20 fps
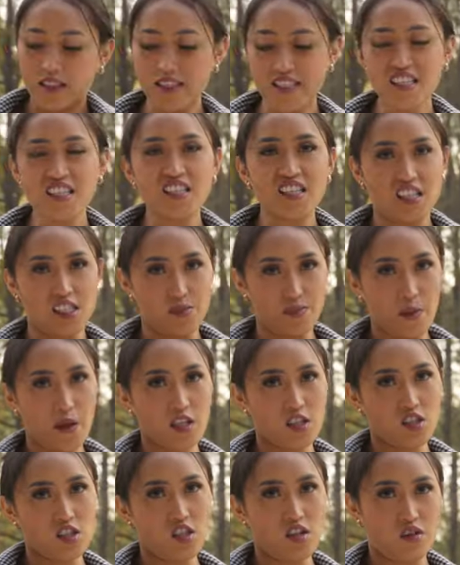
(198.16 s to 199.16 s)
This is
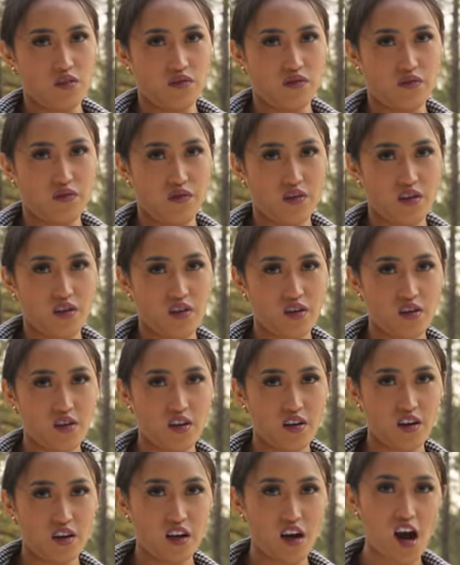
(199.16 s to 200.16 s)
expensive.
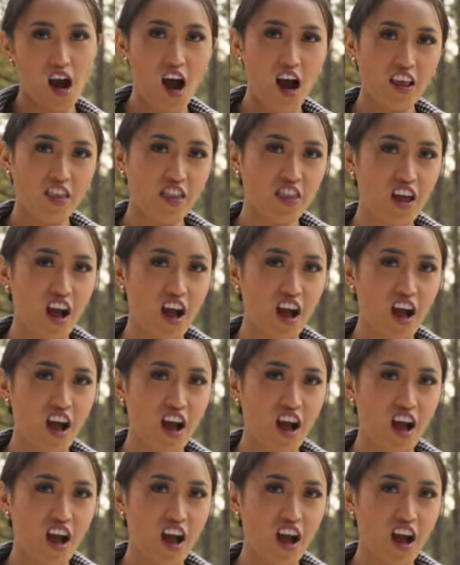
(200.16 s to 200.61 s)
Okay.